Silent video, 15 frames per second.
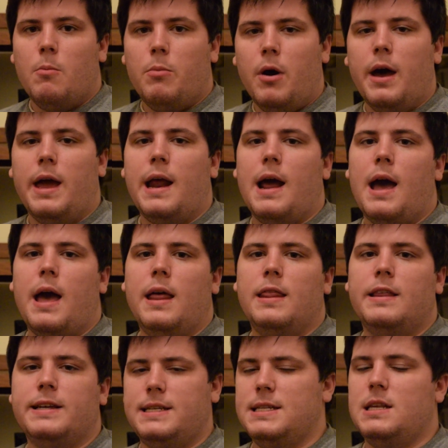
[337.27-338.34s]
But
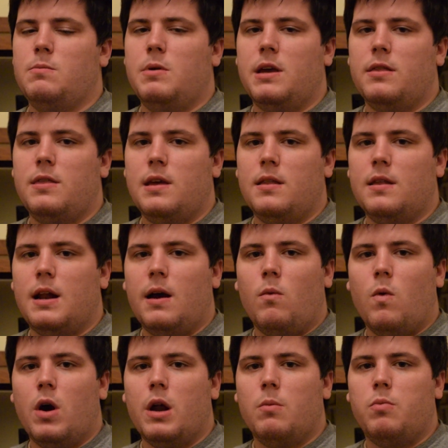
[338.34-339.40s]
this is the big thing that I
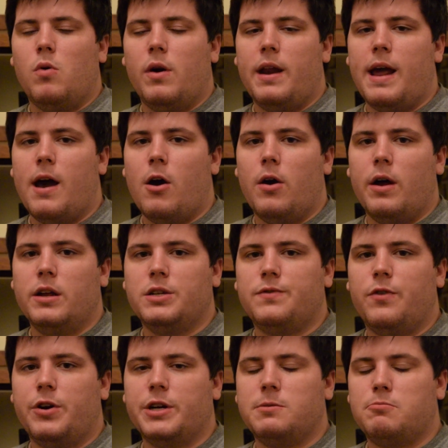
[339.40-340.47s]
want to point out as
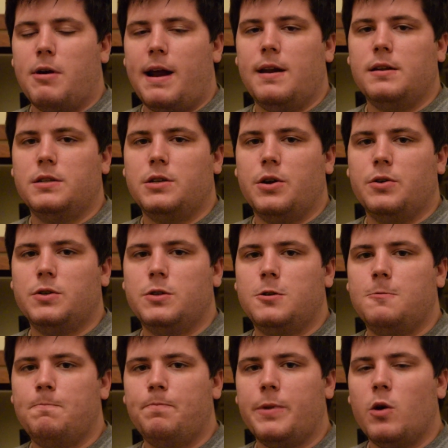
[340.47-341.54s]
far as brightness
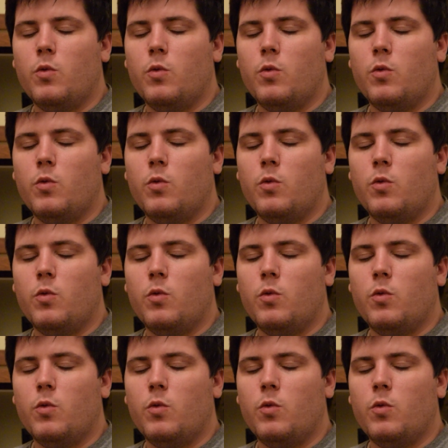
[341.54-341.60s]
goes.